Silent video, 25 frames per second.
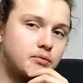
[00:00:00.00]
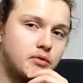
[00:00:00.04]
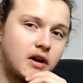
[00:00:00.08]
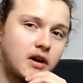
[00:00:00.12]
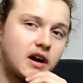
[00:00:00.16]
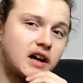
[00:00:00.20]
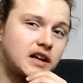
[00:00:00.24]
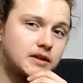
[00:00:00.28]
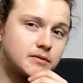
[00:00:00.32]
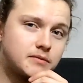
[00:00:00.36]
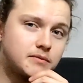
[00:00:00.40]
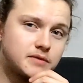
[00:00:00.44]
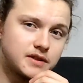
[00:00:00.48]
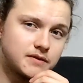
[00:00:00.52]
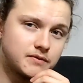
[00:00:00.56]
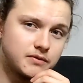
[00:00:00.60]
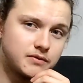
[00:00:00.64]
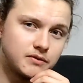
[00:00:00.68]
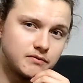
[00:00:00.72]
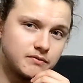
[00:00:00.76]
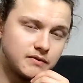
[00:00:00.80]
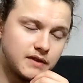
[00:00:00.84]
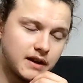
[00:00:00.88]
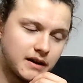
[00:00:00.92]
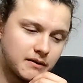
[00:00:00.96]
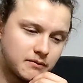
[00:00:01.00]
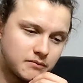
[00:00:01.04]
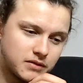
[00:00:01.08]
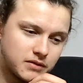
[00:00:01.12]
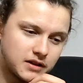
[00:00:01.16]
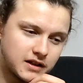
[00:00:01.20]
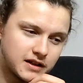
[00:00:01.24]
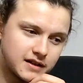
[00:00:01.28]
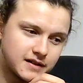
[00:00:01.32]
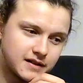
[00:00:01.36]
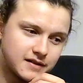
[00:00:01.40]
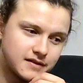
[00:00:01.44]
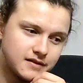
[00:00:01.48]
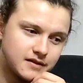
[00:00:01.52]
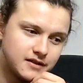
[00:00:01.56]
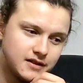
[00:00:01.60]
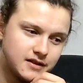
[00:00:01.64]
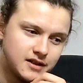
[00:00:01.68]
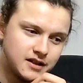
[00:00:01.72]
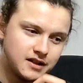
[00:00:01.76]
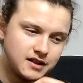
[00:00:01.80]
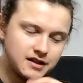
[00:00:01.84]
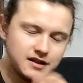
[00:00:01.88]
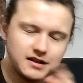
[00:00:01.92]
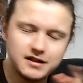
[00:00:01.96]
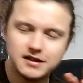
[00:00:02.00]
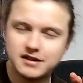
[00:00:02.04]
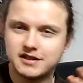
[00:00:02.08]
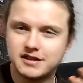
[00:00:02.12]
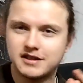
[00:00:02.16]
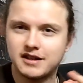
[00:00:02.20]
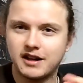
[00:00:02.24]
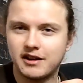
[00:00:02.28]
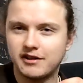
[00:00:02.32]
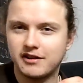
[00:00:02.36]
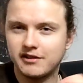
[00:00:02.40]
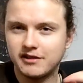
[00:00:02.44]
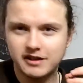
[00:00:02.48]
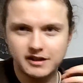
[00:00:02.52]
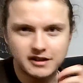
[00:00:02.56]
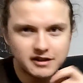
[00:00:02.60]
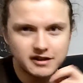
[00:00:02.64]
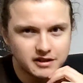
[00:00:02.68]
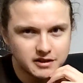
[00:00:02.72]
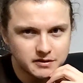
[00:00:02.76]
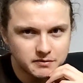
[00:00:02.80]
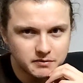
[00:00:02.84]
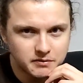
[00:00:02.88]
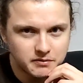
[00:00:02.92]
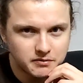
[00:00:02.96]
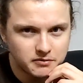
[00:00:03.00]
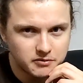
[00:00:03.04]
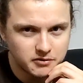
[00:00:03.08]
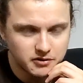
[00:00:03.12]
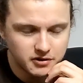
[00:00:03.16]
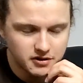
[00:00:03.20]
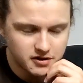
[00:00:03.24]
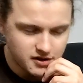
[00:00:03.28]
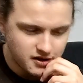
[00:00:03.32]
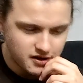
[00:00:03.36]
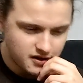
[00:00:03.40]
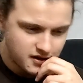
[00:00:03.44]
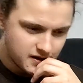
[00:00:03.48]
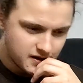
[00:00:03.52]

problems if you've not played a style like this before,